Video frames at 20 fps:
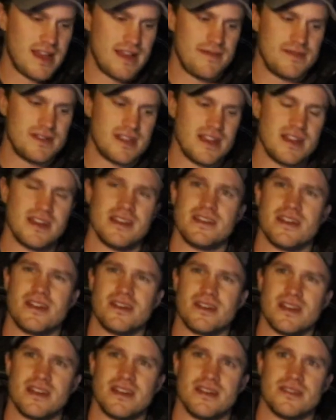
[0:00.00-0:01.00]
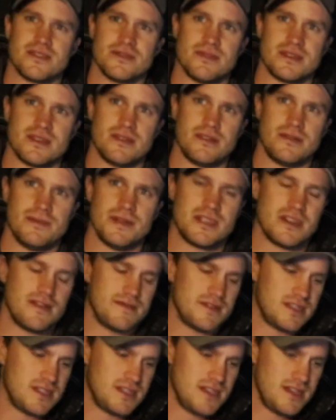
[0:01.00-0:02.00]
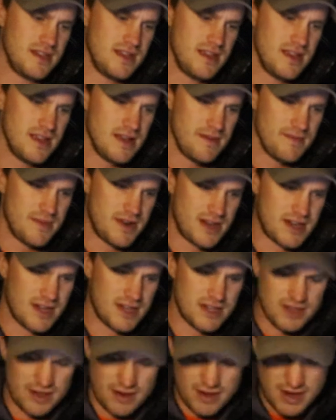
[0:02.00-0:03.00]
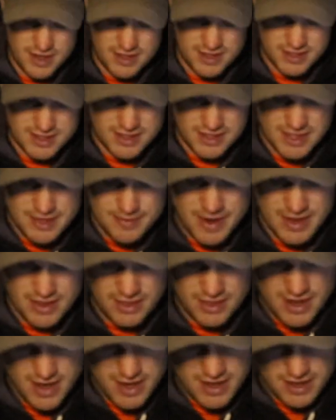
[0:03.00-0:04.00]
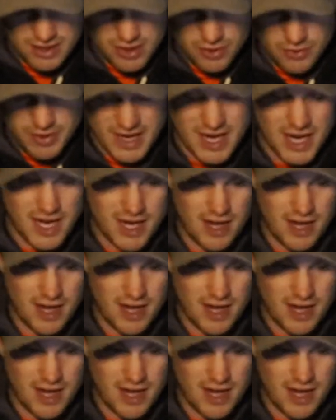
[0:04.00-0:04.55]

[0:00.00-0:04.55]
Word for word: I have it kind of dark in here, so it's a little bit tough to see, but I could actually kind of see my line going